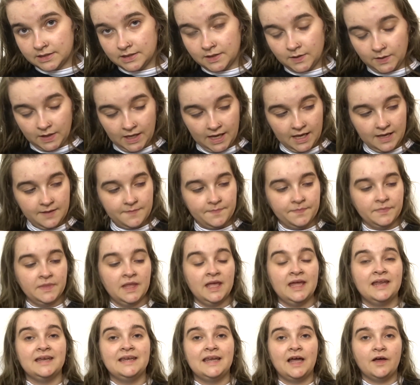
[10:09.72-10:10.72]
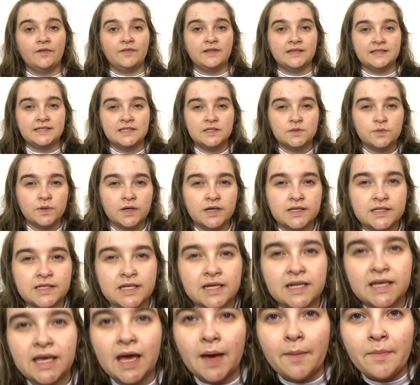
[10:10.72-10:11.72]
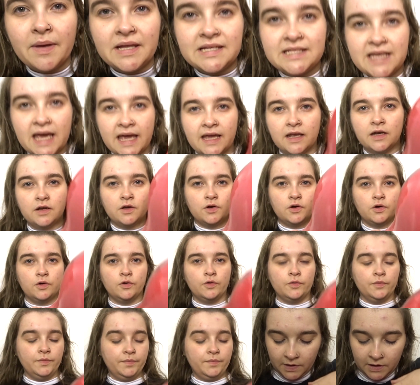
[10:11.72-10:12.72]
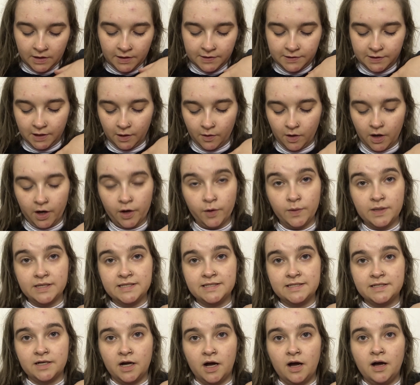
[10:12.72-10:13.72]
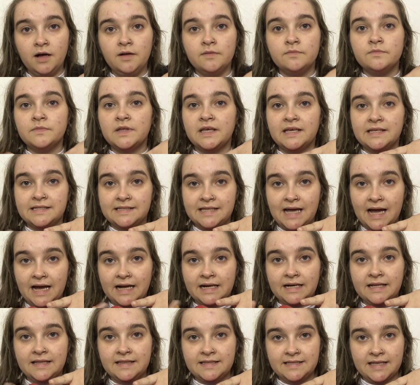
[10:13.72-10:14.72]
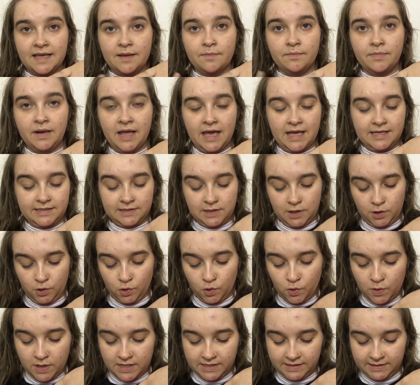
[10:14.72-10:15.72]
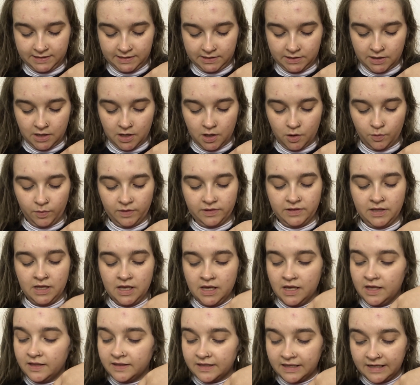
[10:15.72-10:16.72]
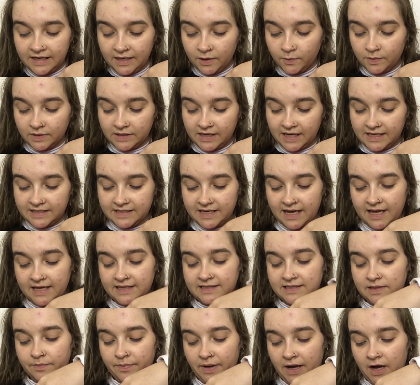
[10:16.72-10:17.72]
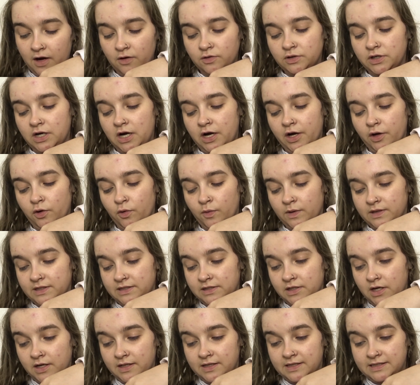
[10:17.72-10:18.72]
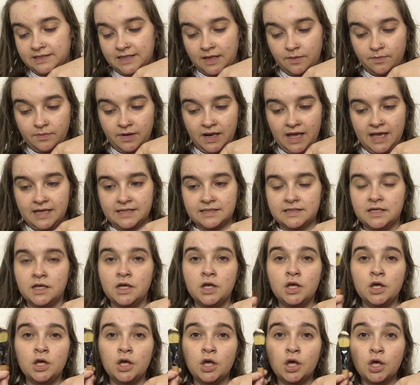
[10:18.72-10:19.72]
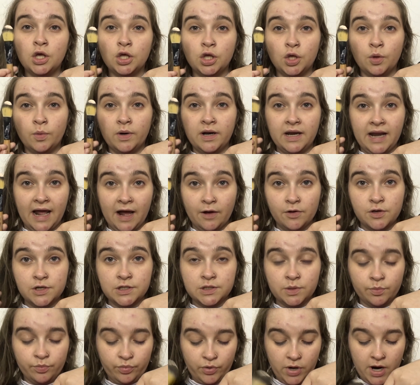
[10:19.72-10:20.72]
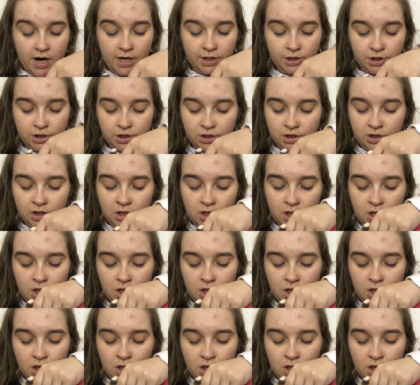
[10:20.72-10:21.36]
Okay, now this is where it's going to get a bit technical. So I always start exactly the same place. I always start with the liquid latex, the powder. I always start in the same place. You want to now use a brush.